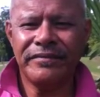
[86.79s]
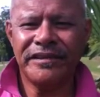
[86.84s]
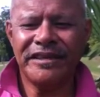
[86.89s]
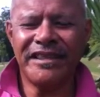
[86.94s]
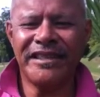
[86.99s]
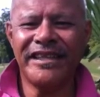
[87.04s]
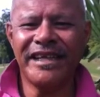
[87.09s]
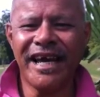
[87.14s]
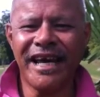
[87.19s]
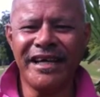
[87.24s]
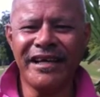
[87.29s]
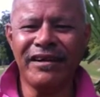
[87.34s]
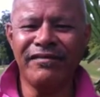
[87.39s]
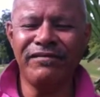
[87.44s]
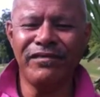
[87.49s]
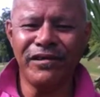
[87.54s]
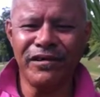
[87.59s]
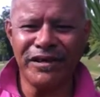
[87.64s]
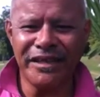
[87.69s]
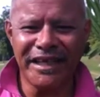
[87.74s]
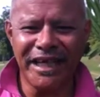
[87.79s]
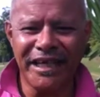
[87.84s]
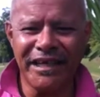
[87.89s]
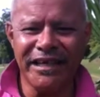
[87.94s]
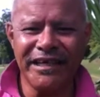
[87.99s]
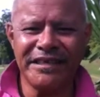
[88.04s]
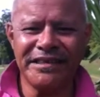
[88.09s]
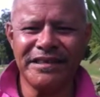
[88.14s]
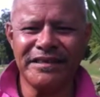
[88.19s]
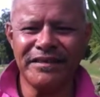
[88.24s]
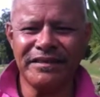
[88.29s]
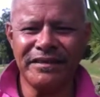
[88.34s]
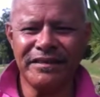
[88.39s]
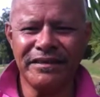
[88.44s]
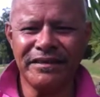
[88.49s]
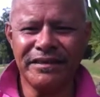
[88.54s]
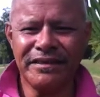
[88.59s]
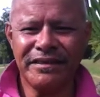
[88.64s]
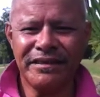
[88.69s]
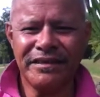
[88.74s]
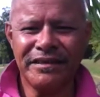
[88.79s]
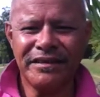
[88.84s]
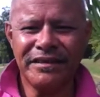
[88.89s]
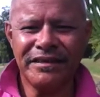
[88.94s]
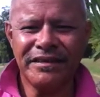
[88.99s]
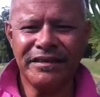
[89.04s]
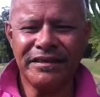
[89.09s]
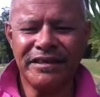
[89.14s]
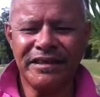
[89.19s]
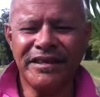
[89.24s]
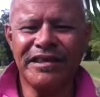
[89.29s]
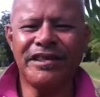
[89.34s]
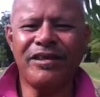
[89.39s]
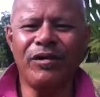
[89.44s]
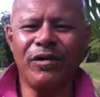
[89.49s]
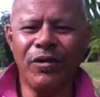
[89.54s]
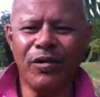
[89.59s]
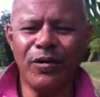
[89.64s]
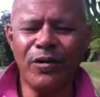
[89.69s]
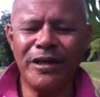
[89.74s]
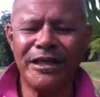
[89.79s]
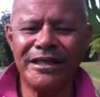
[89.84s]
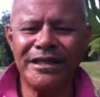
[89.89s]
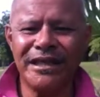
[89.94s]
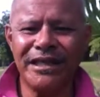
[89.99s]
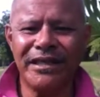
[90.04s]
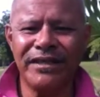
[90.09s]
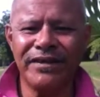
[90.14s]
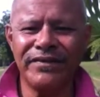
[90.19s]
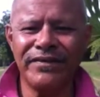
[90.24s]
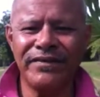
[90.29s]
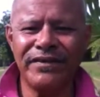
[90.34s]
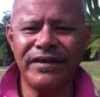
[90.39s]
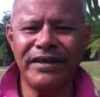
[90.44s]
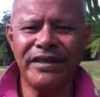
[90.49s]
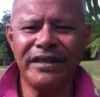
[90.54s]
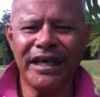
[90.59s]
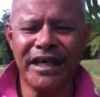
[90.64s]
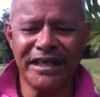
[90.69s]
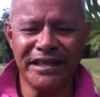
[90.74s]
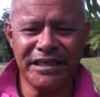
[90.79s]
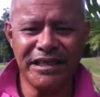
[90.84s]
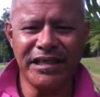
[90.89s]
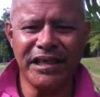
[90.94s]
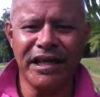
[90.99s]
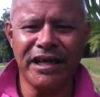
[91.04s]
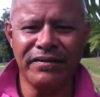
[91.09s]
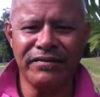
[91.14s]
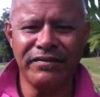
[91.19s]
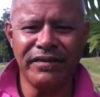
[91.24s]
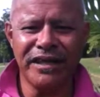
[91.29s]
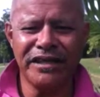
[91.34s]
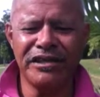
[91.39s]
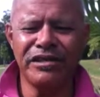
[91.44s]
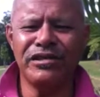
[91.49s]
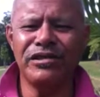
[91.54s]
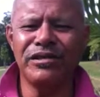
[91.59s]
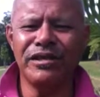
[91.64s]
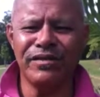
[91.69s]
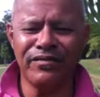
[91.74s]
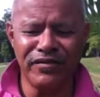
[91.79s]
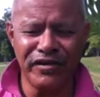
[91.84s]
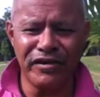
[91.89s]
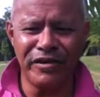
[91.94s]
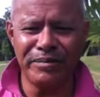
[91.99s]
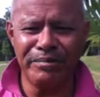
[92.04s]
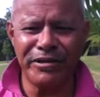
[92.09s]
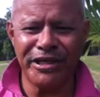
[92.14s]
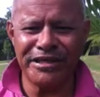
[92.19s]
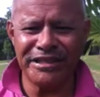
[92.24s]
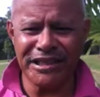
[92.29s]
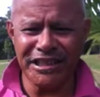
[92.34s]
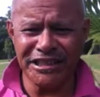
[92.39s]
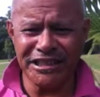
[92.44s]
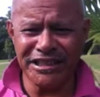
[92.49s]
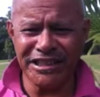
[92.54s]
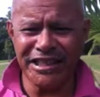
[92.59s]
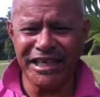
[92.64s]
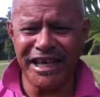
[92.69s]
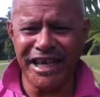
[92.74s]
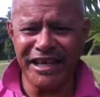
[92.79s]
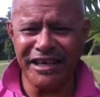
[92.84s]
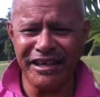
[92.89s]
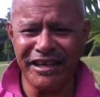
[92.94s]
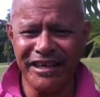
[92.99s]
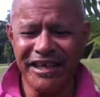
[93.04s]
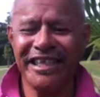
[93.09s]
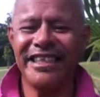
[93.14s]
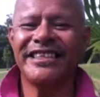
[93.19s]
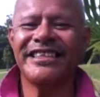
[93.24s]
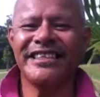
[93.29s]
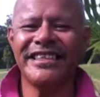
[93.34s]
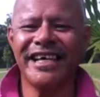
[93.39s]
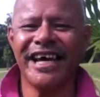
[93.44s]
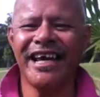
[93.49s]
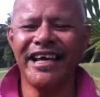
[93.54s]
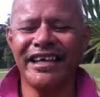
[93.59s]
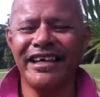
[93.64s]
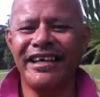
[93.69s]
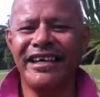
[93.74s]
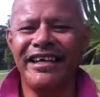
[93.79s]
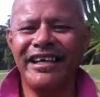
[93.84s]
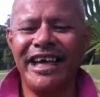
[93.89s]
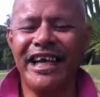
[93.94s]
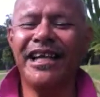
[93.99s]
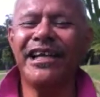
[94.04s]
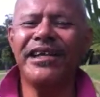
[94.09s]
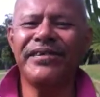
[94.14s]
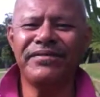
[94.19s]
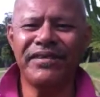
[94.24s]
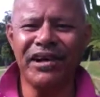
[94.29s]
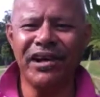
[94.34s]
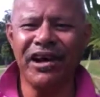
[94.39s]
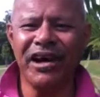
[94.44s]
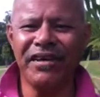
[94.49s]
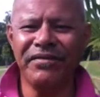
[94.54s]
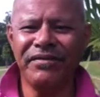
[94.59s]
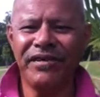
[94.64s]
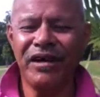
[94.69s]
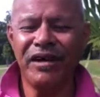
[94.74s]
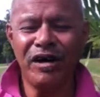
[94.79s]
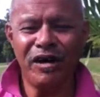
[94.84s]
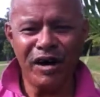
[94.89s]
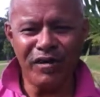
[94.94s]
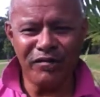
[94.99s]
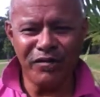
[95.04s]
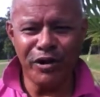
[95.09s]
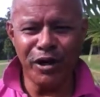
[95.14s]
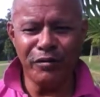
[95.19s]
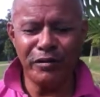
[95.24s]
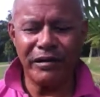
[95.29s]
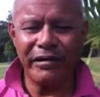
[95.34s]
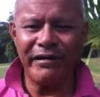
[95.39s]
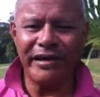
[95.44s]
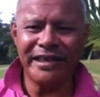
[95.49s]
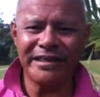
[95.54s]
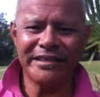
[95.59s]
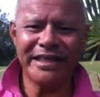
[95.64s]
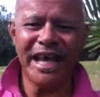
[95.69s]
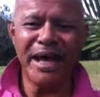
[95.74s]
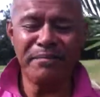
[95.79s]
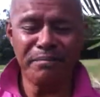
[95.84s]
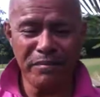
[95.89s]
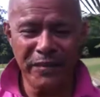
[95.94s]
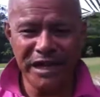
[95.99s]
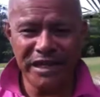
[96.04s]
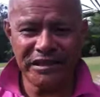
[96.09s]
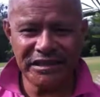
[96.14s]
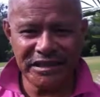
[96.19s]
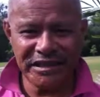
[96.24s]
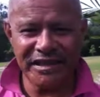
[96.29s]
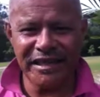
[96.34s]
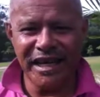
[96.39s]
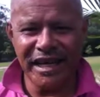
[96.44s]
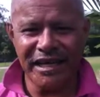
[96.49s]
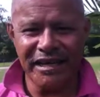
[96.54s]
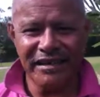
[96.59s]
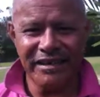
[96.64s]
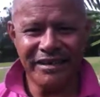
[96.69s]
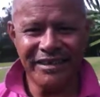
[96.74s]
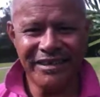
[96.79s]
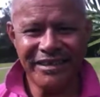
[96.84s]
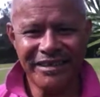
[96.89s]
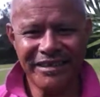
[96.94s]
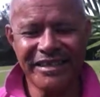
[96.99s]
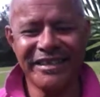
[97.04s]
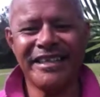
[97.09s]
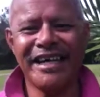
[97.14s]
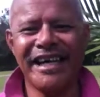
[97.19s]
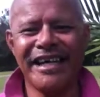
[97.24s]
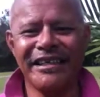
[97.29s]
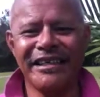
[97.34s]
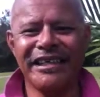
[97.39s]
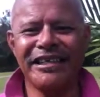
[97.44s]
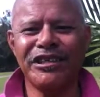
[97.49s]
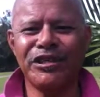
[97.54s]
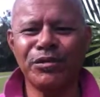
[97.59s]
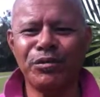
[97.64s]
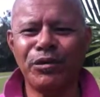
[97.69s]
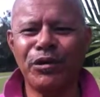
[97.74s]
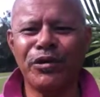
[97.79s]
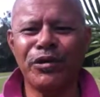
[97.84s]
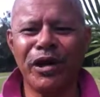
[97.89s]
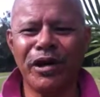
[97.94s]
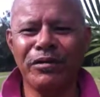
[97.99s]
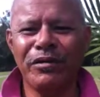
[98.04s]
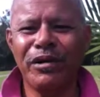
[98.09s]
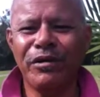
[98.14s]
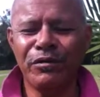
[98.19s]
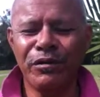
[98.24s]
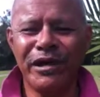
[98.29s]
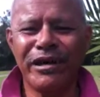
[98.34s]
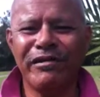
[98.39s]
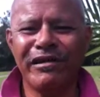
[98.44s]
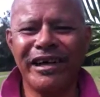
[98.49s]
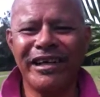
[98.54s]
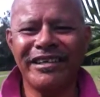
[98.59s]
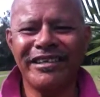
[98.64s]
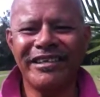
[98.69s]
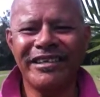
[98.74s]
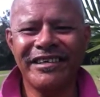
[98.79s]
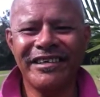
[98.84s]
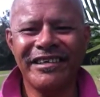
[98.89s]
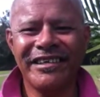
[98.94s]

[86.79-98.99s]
Today I've learned that lesson, is to always live and to love and to do the very best that you can today and live a life of no regrets and make today the day that you will not regret.